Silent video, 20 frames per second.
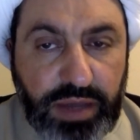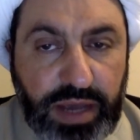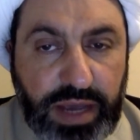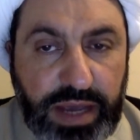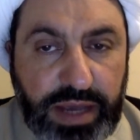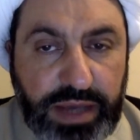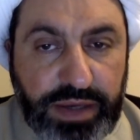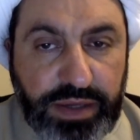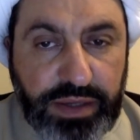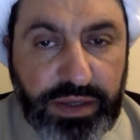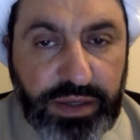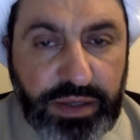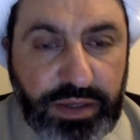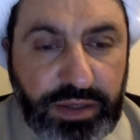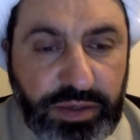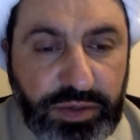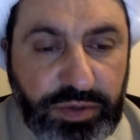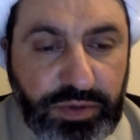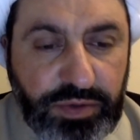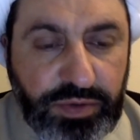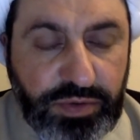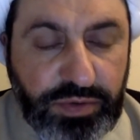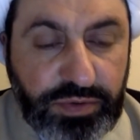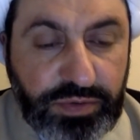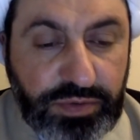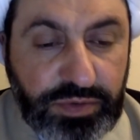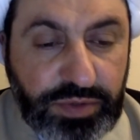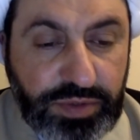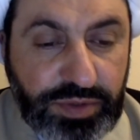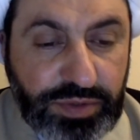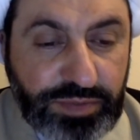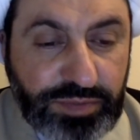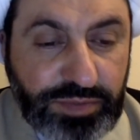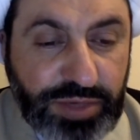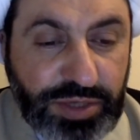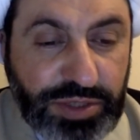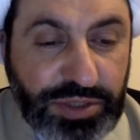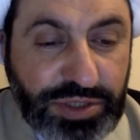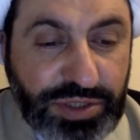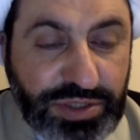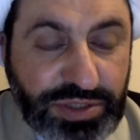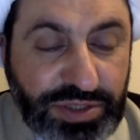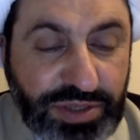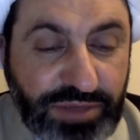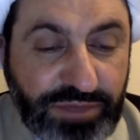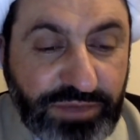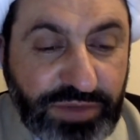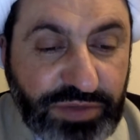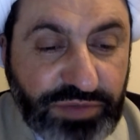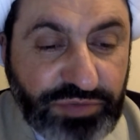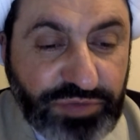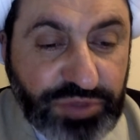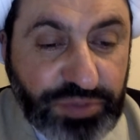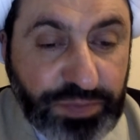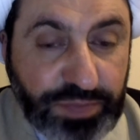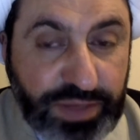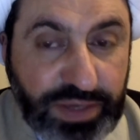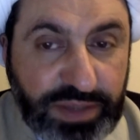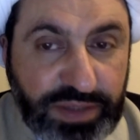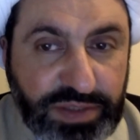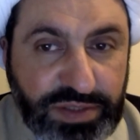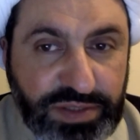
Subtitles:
and he mentioned mentions him with respect.